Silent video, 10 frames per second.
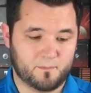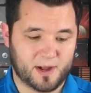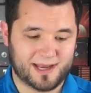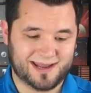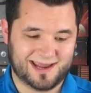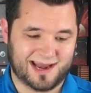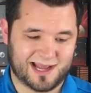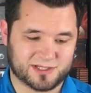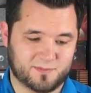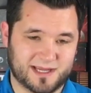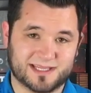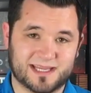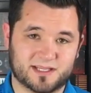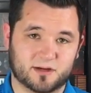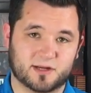But it actually makes it
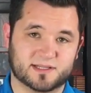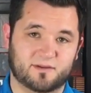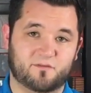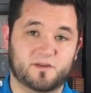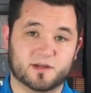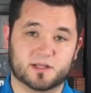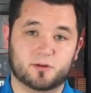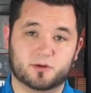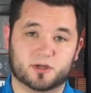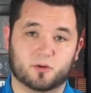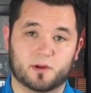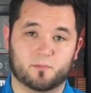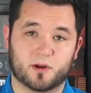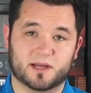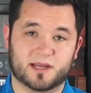easier because it feels looser when
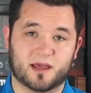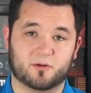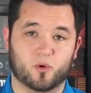you're putting it together,